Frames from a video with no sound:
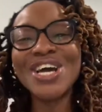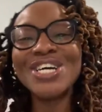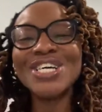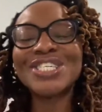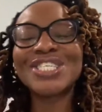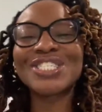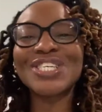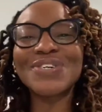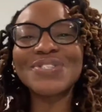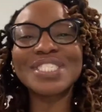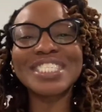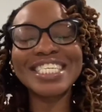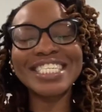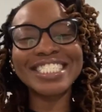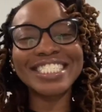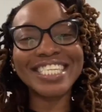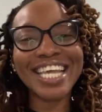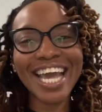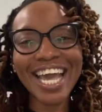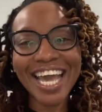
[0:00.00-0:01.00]
So
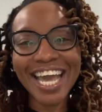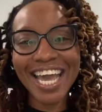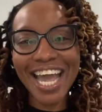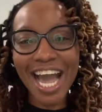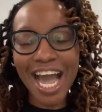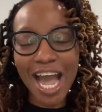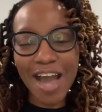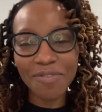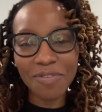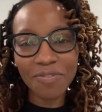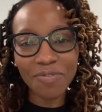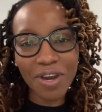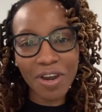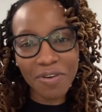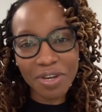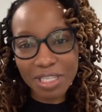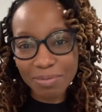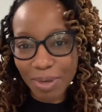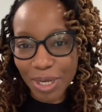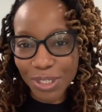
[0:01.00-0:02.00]
today I have a very
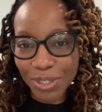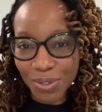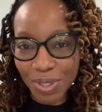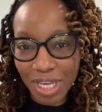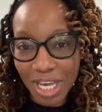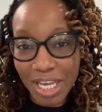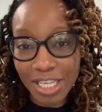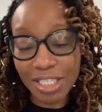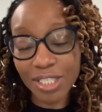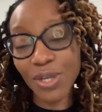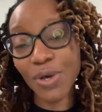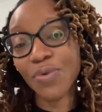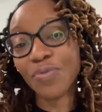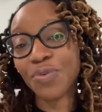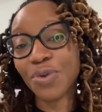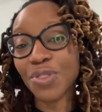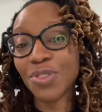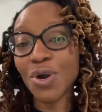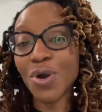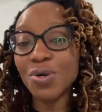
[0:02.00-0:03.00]
special guest. So for
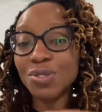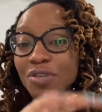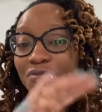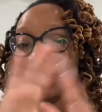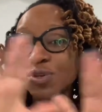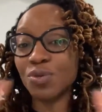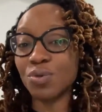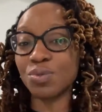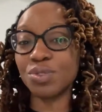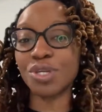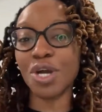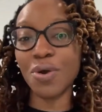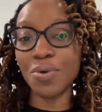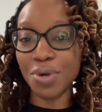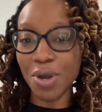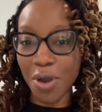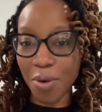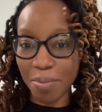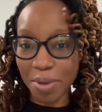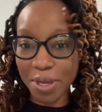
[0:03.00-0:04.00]
those of you who don't
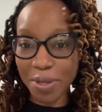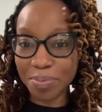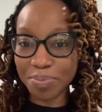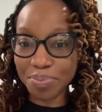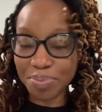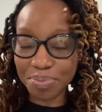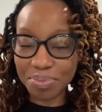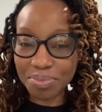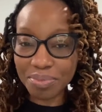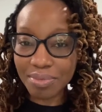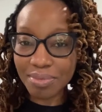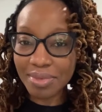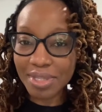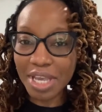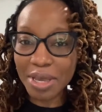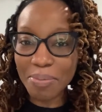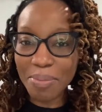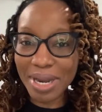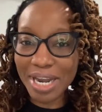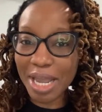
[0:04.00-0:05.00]
know me,
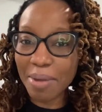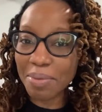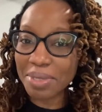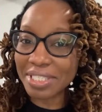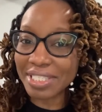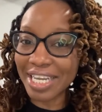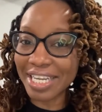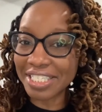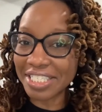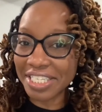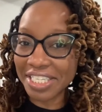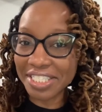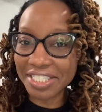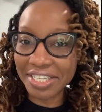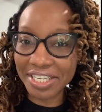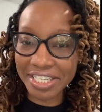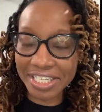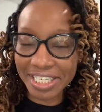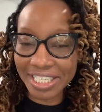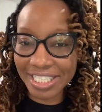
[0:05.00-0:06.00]
my name is Nadine
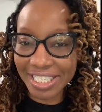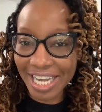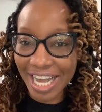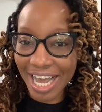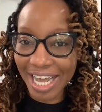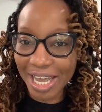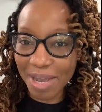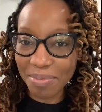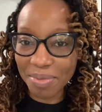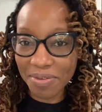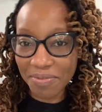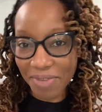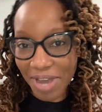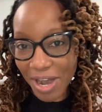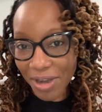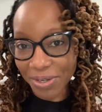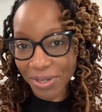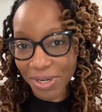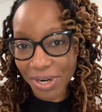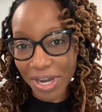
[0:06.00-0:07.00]
Duncan. I am the
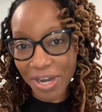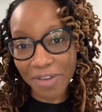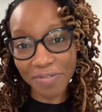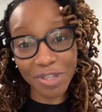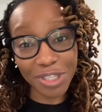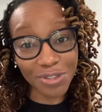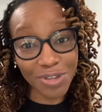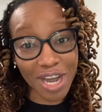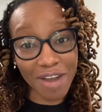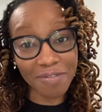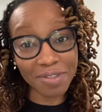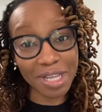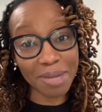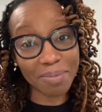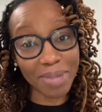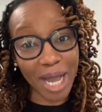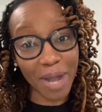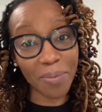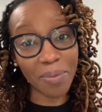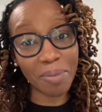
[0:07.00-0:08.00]
founder of the Traveling
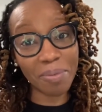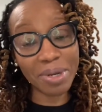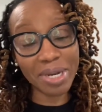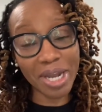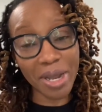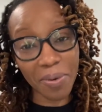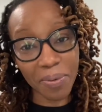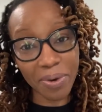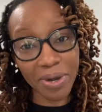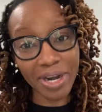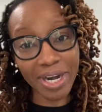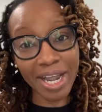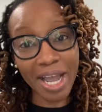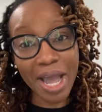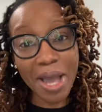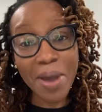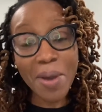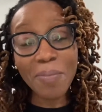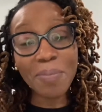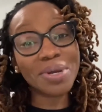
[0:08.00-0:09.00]
Black Women Network,
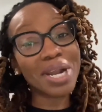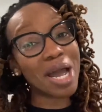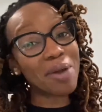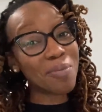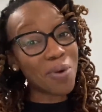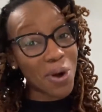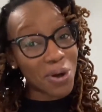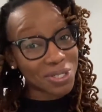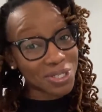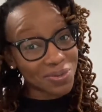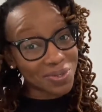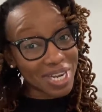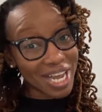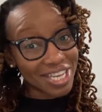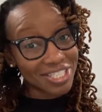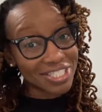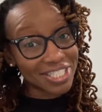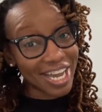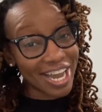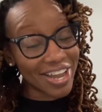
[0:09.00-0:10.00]
but I'm also an
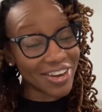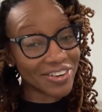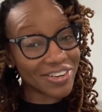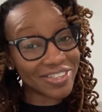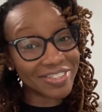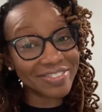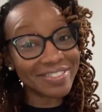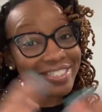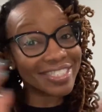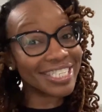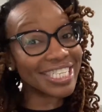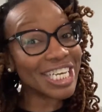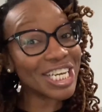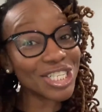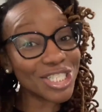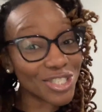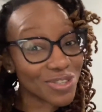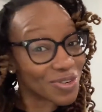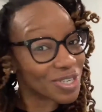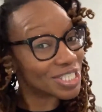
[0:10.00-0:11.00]
educator and
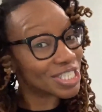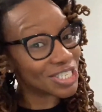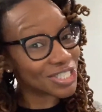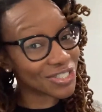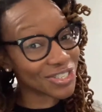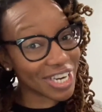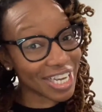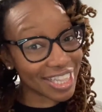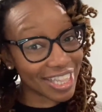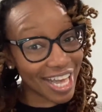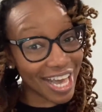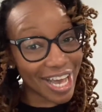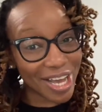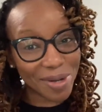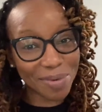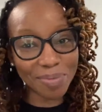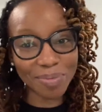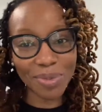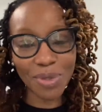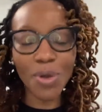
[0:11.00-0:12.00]
history teacher at
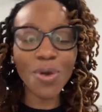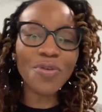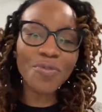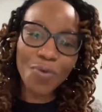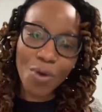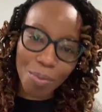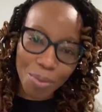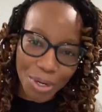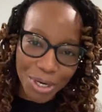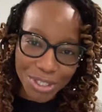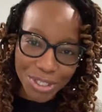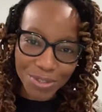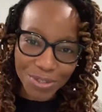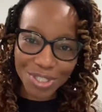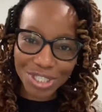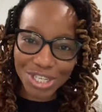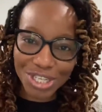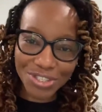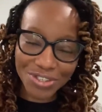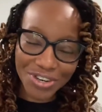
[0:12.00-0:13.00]
that, or former history
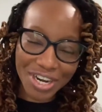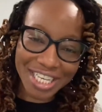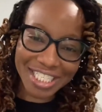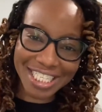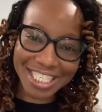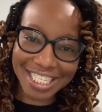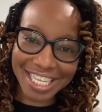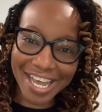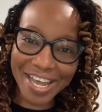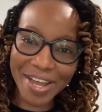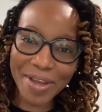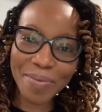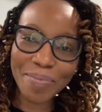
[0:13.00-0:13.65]
teacher, I should say.